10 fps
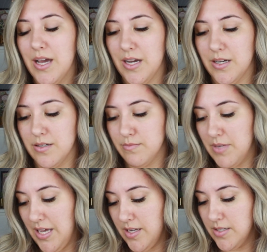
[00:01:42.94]

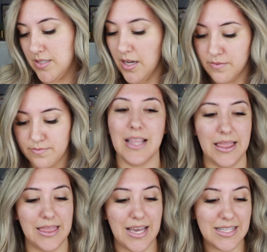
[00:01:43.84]
And yeah,
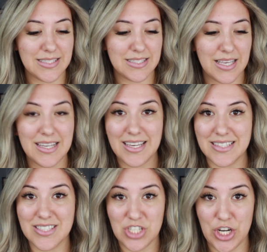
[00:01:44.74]
let's
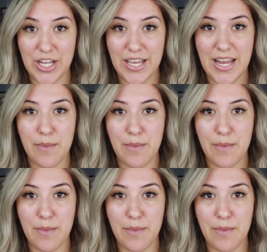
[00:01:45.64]
get started.